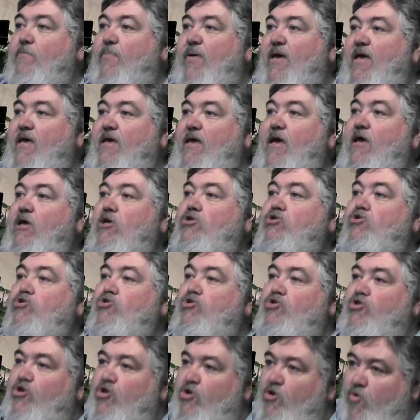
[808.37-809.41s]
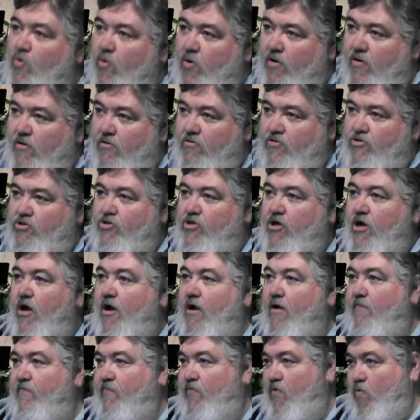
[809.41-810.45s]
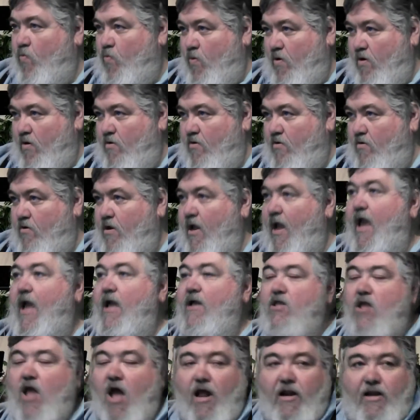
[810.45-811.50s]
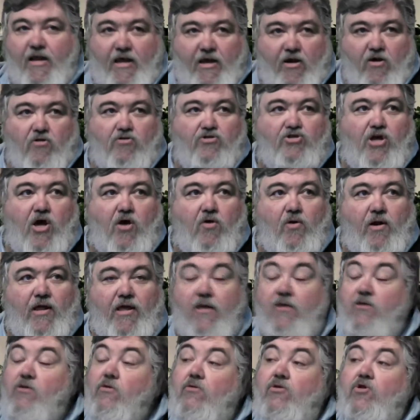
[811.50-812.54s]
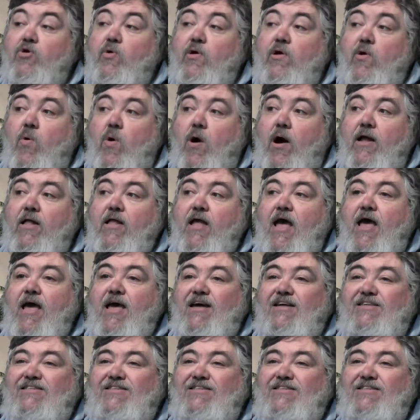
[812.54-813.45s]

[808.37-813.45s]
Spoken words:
Be ye doers of the word and not hearers only. Doing what?